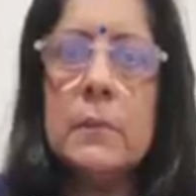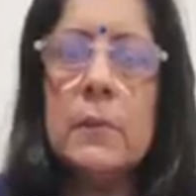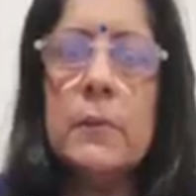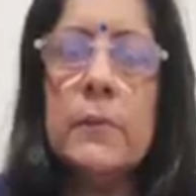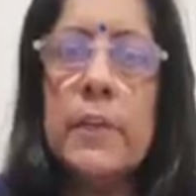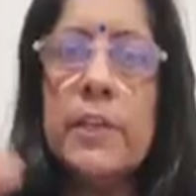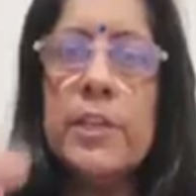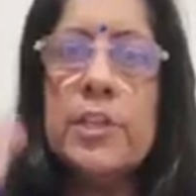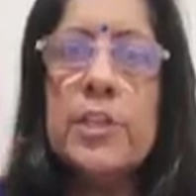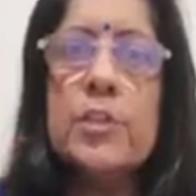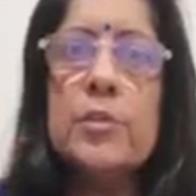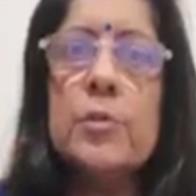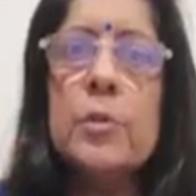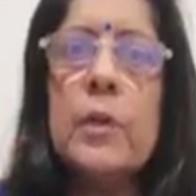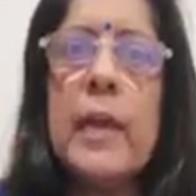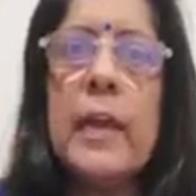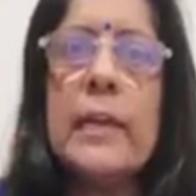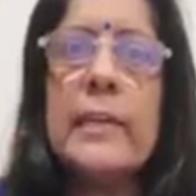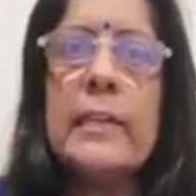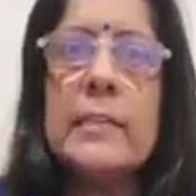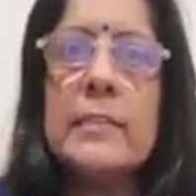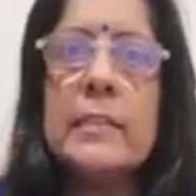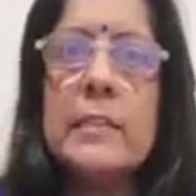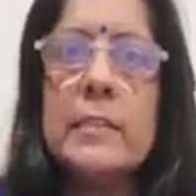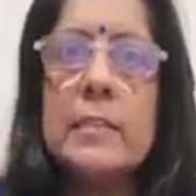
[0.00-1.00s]
Which 2
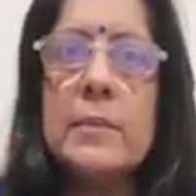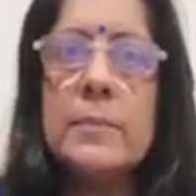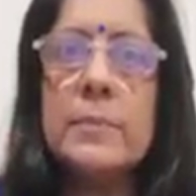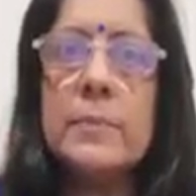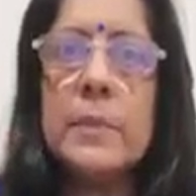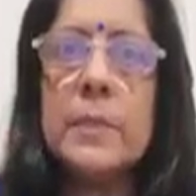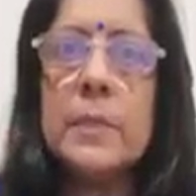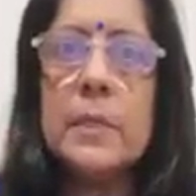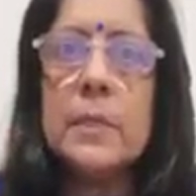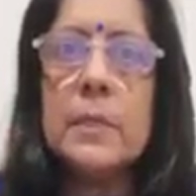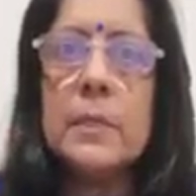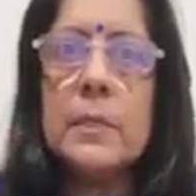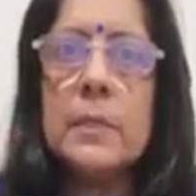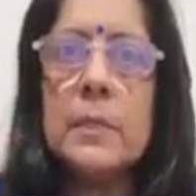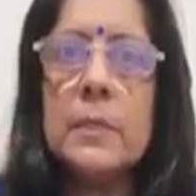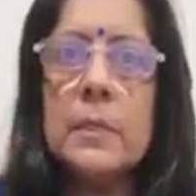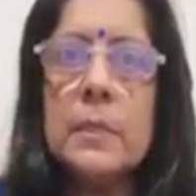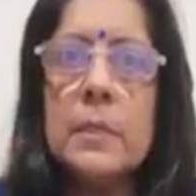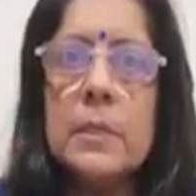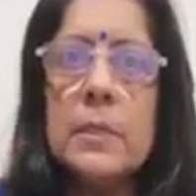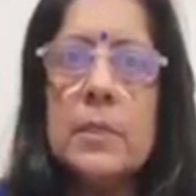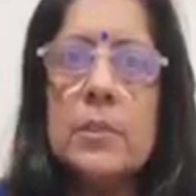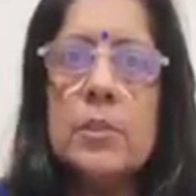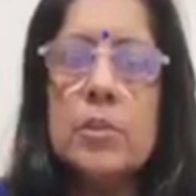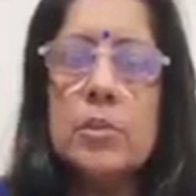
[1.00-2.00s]
lines disappeared?
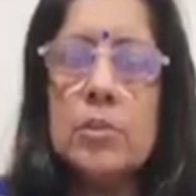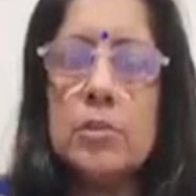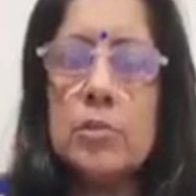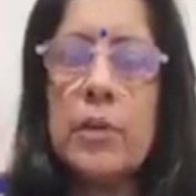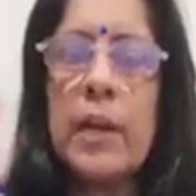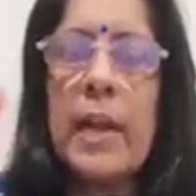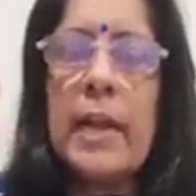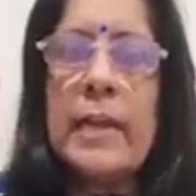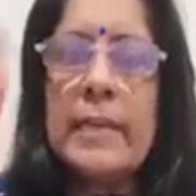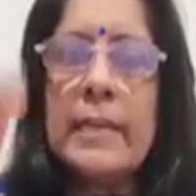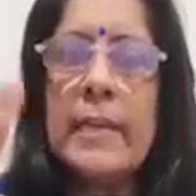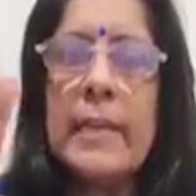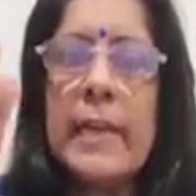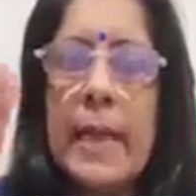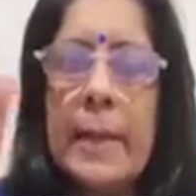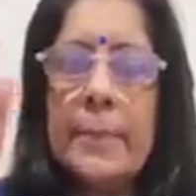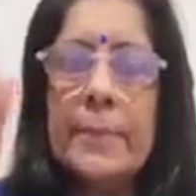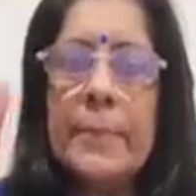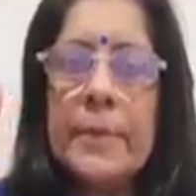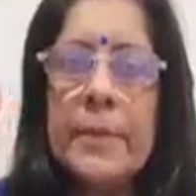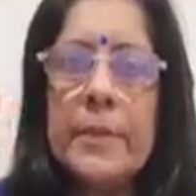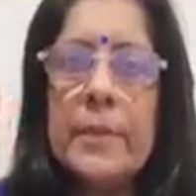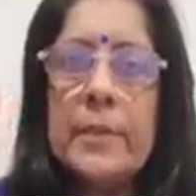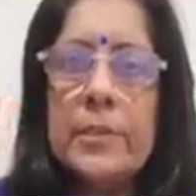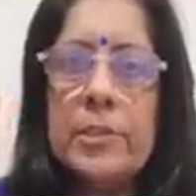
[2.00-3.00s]
So, to write a
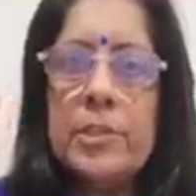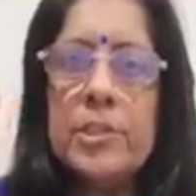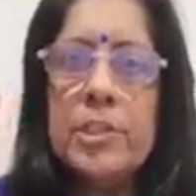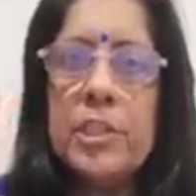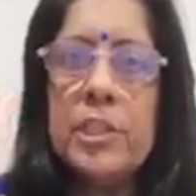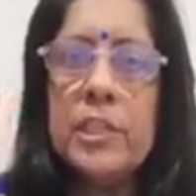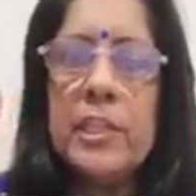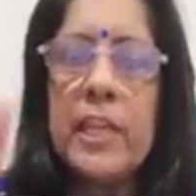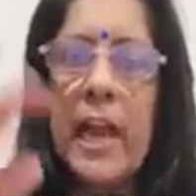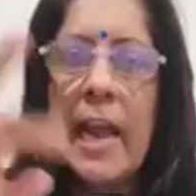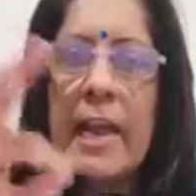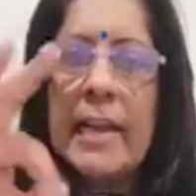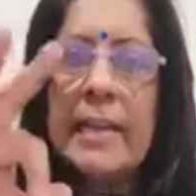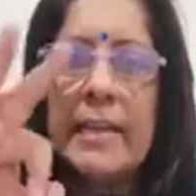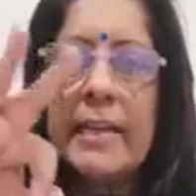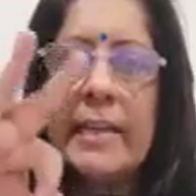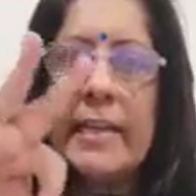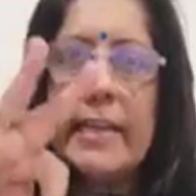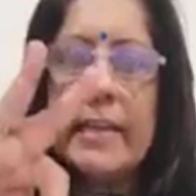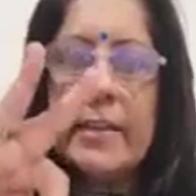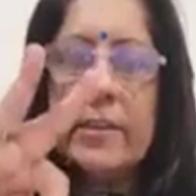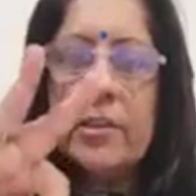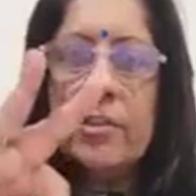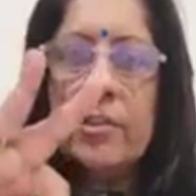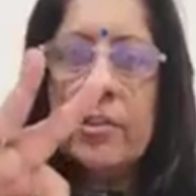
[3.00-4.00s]
capital G, I
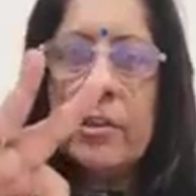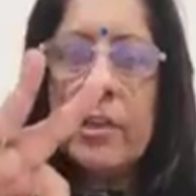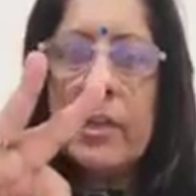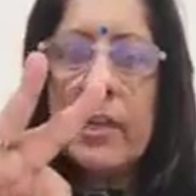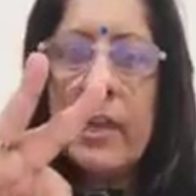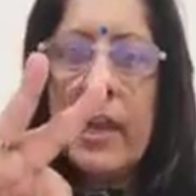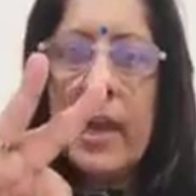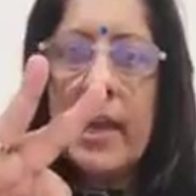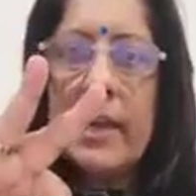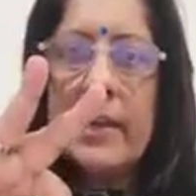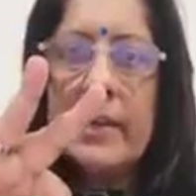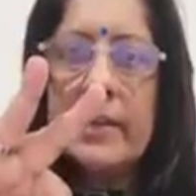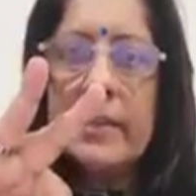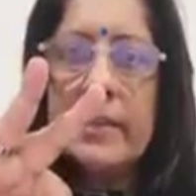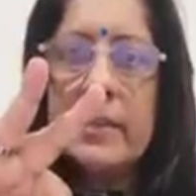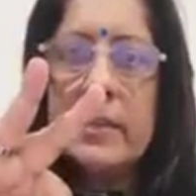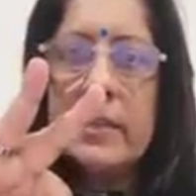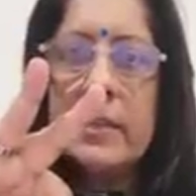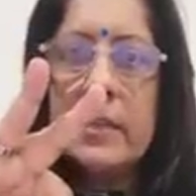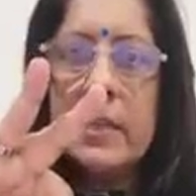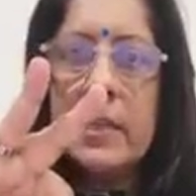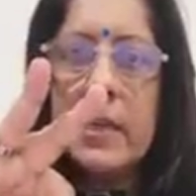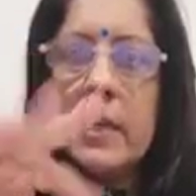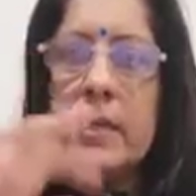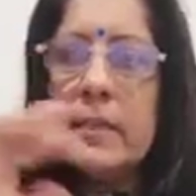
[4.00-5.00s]
needed 3
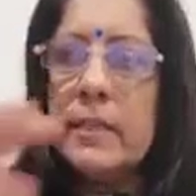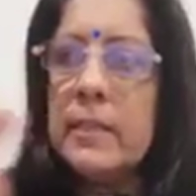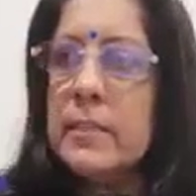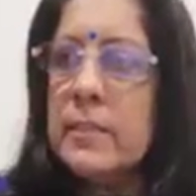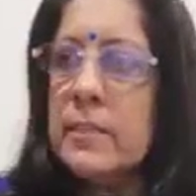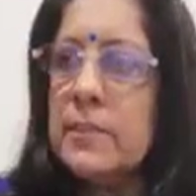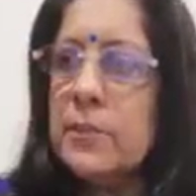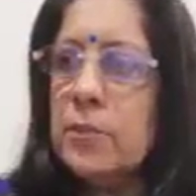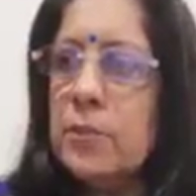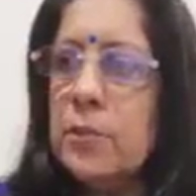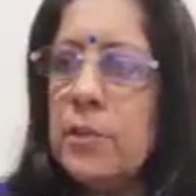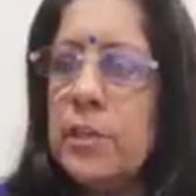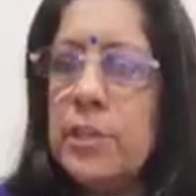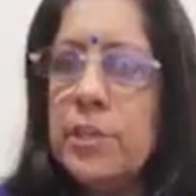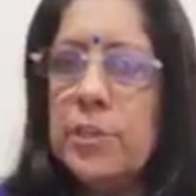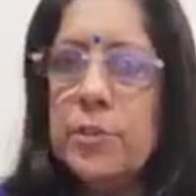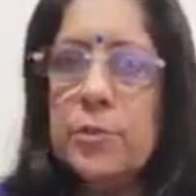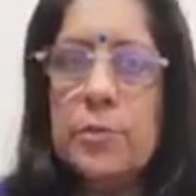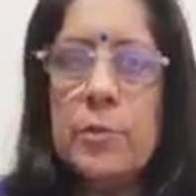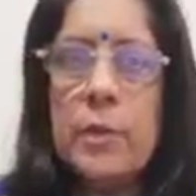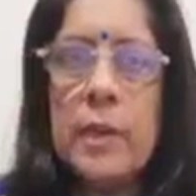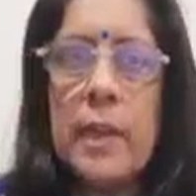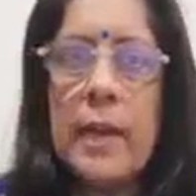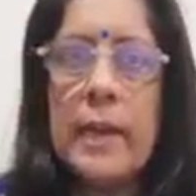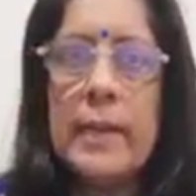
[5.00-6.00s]
lines. This is only
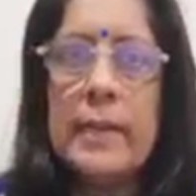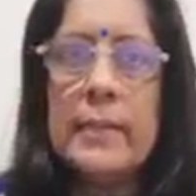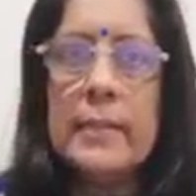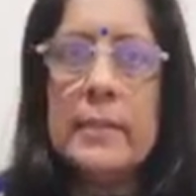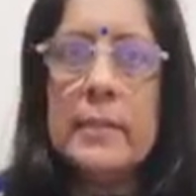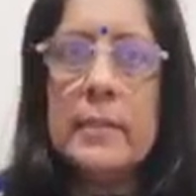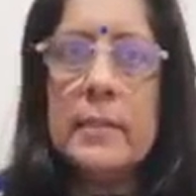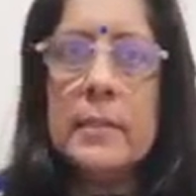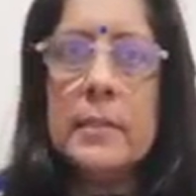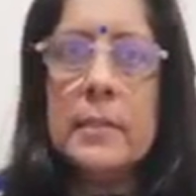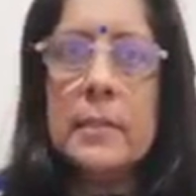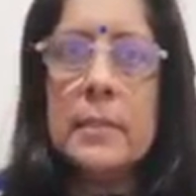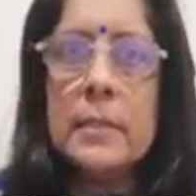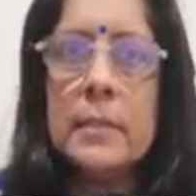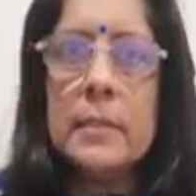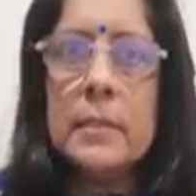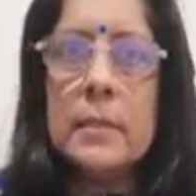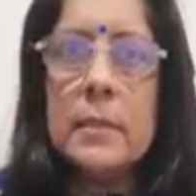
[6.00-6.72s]
2 lines.